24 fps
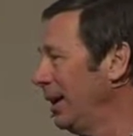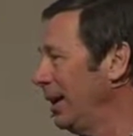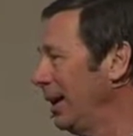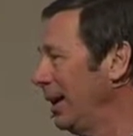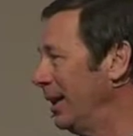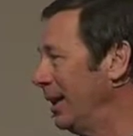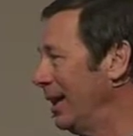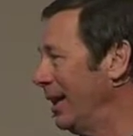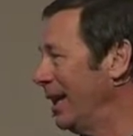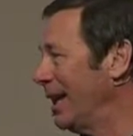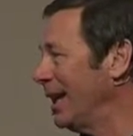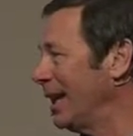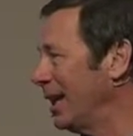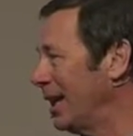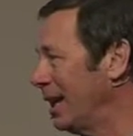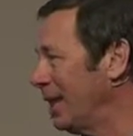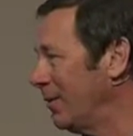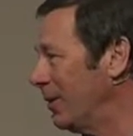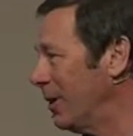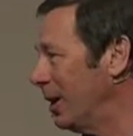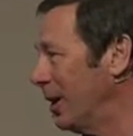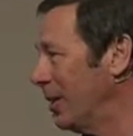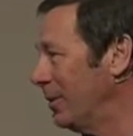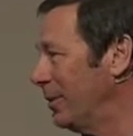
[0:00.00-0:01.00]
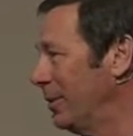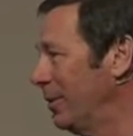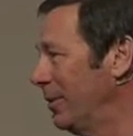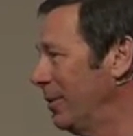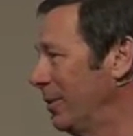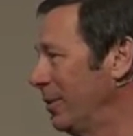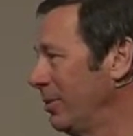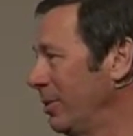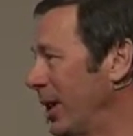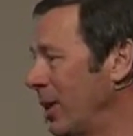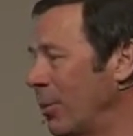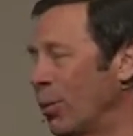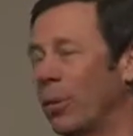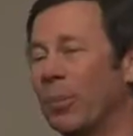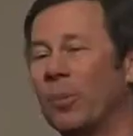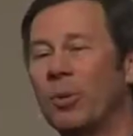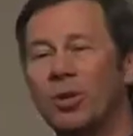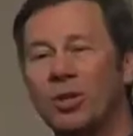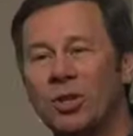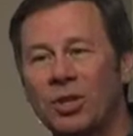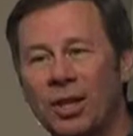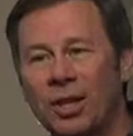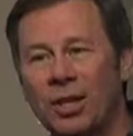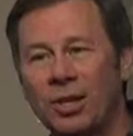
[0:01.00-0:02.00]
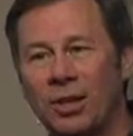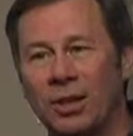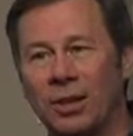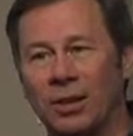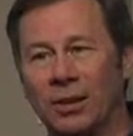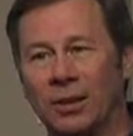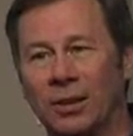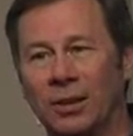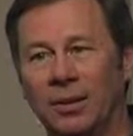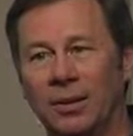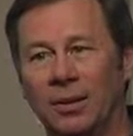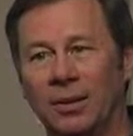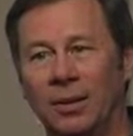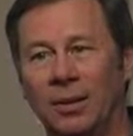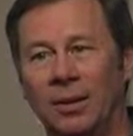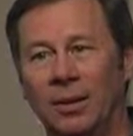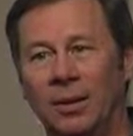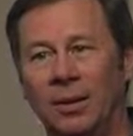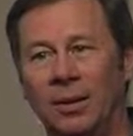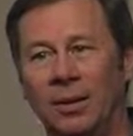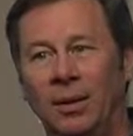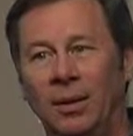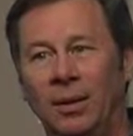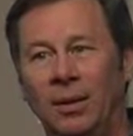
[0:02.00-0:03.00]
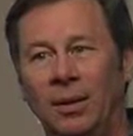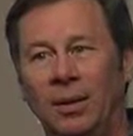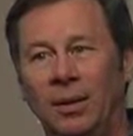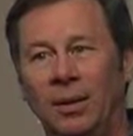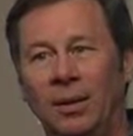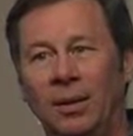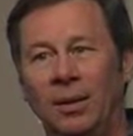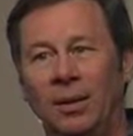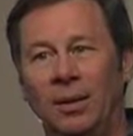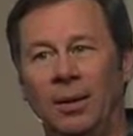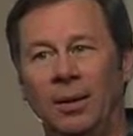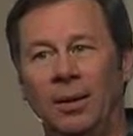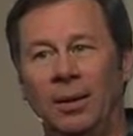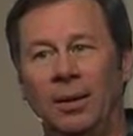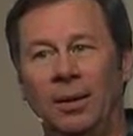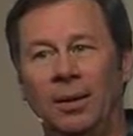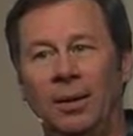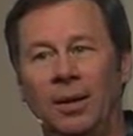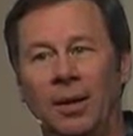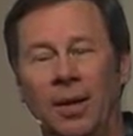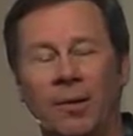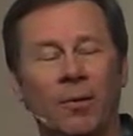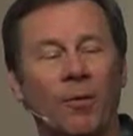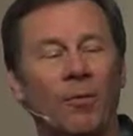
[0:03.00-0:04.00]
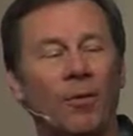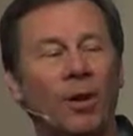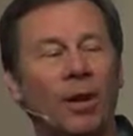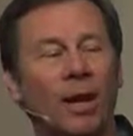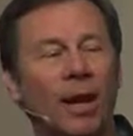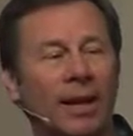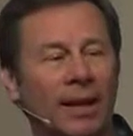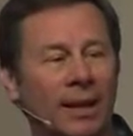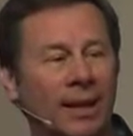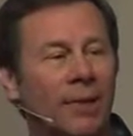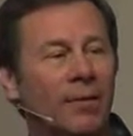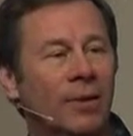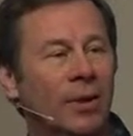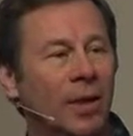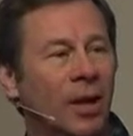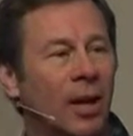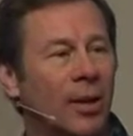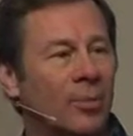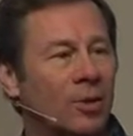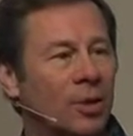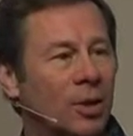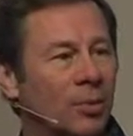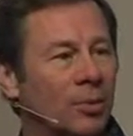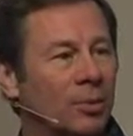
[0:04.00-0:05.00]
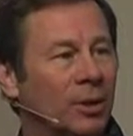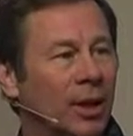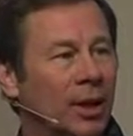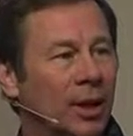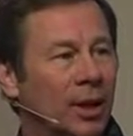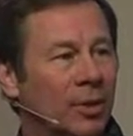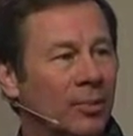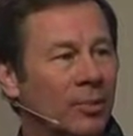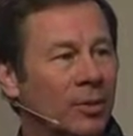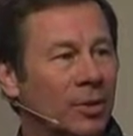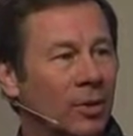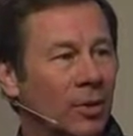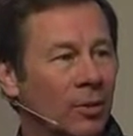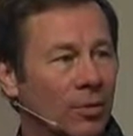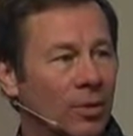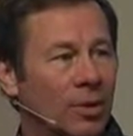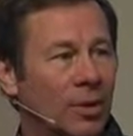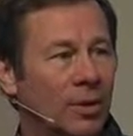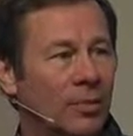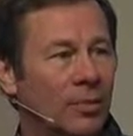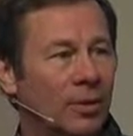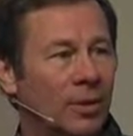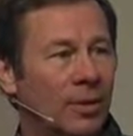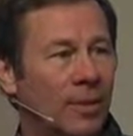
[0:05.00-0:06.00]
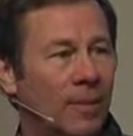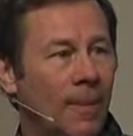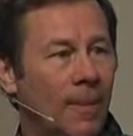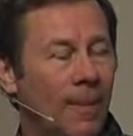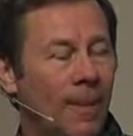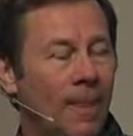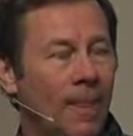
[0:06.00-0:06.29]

And they didn't give up, they were persistent. You ever feel like giving up sometimes on something?